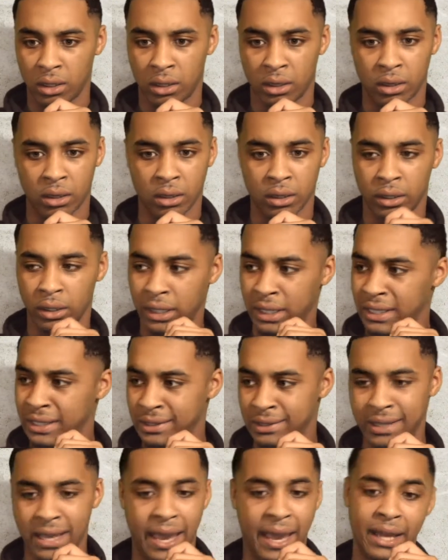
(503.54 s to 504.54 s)
Uh,
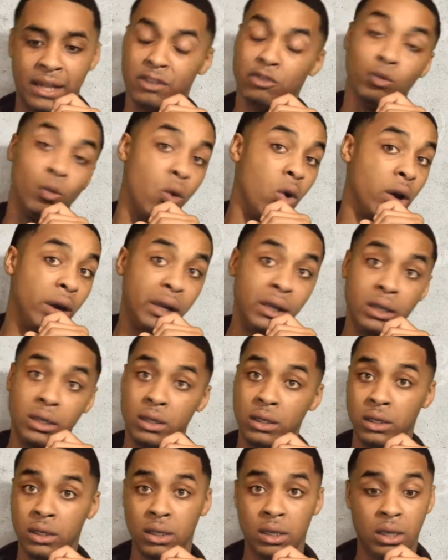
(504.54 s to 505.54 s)
east side is one.
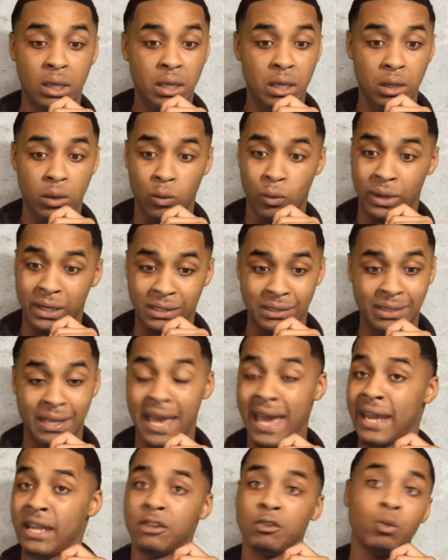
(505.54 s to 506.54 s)
Mm-hmm. West
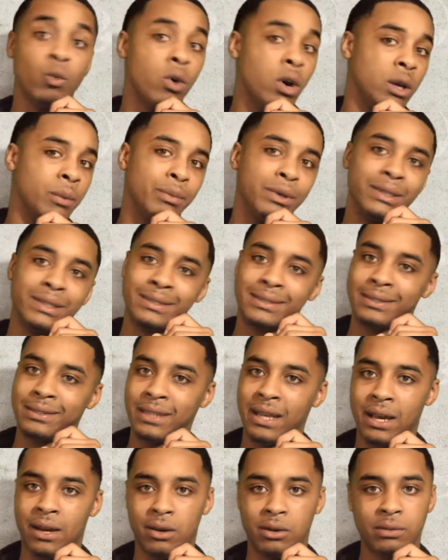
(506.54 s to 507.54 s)
side is one, but the
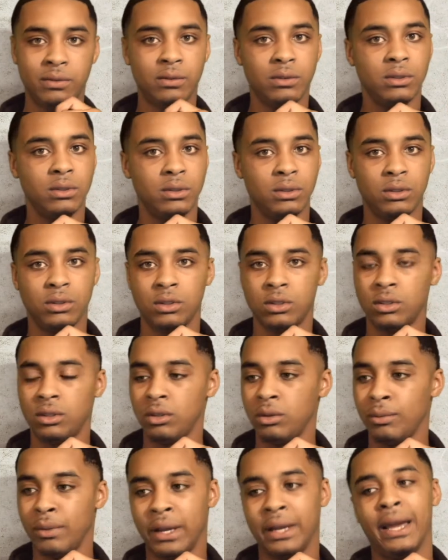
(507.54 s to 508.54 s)
south
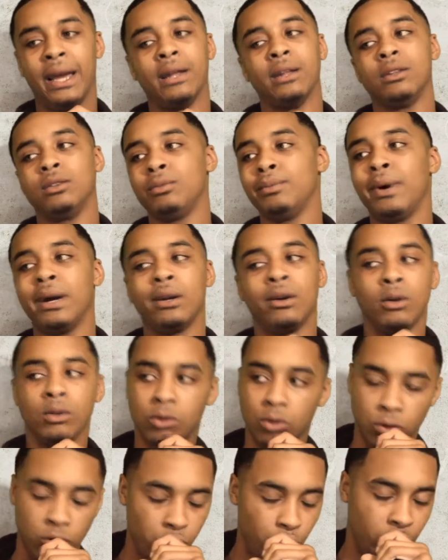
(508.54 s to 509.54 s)
you might got you might go
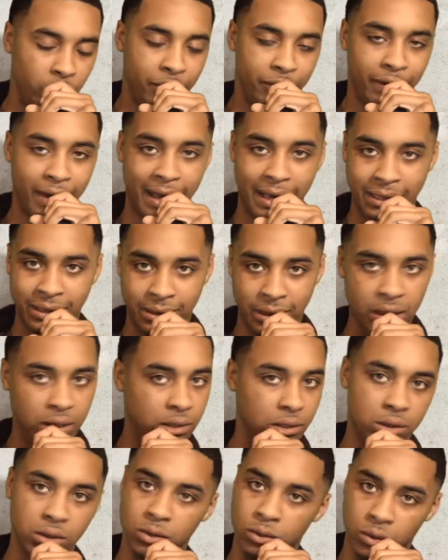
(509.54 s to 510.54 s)
through twenty five
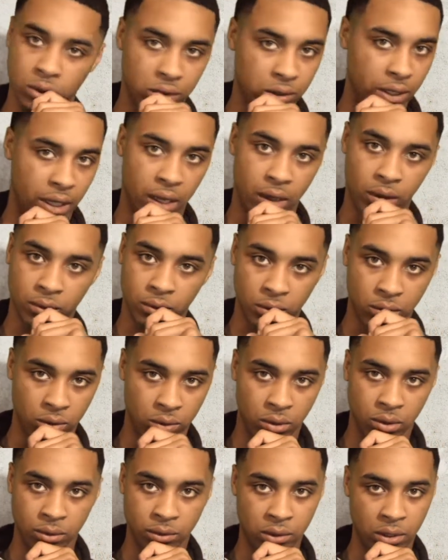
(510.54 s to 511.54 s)
sections through the South. You
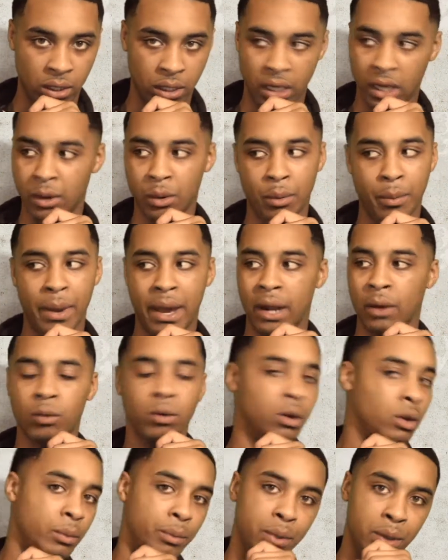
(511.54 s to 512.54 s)
know what I'm saying? Yeah. Everybody
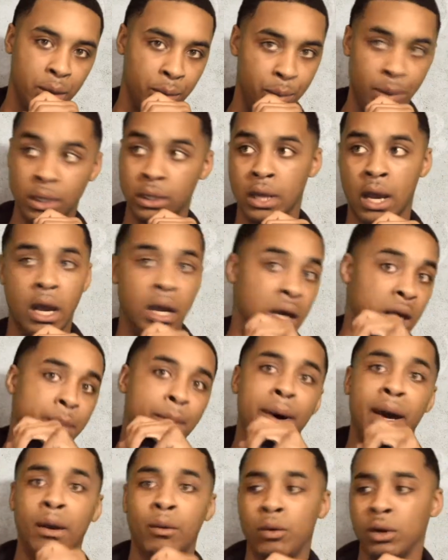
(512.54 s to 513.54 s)
want to be a big dog.
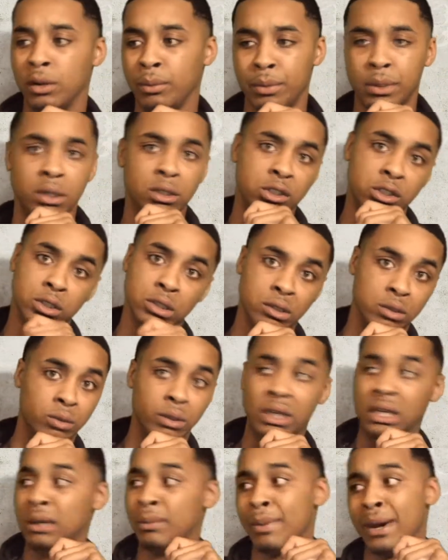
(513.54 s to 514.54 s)
Everybody want to be the general.
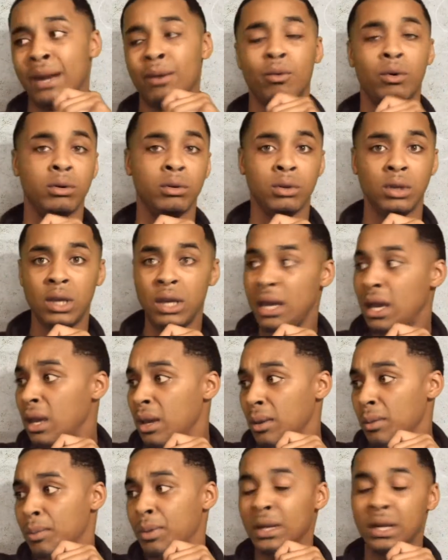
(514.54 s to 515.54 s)
Everybody want to
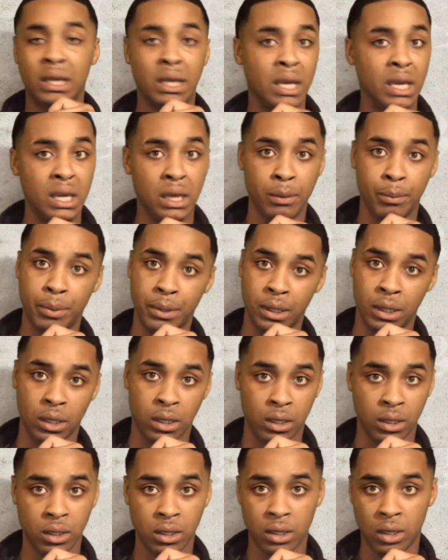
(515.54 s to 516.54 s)
be the
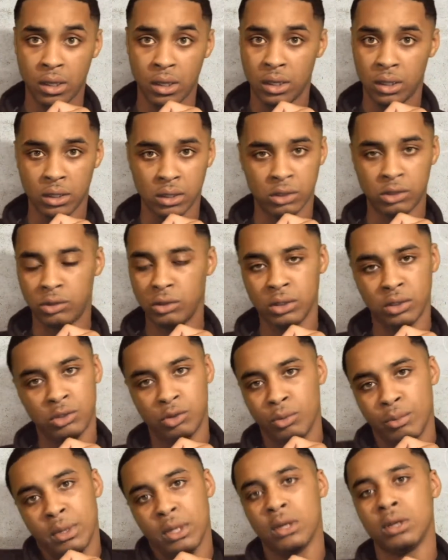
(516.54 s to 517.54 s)
kingpin. Right. There's
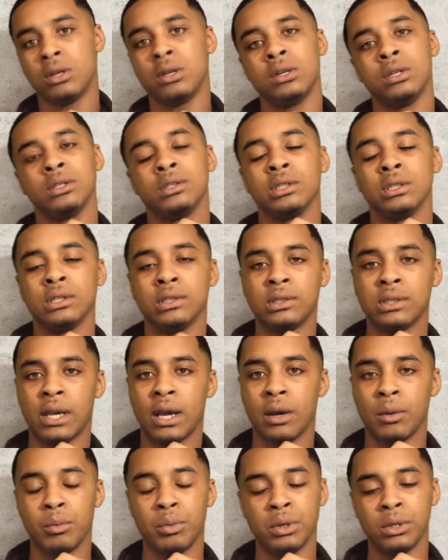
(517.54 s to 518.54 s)
too many hoods in the
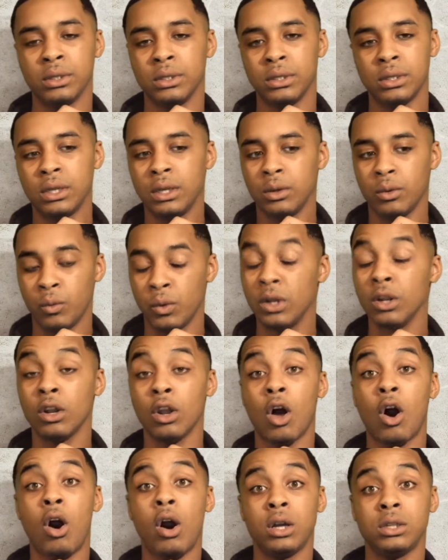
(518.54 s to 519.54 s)
South, but we the
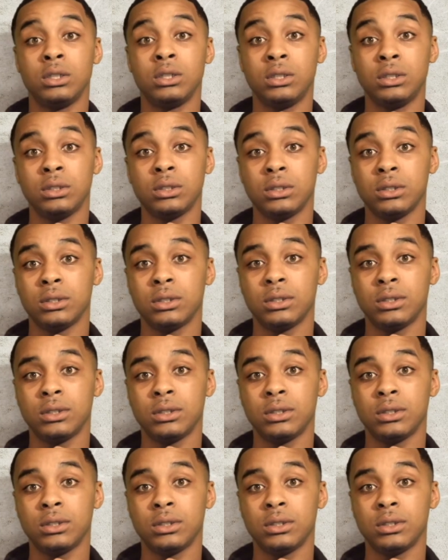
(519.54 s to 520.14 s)
largest.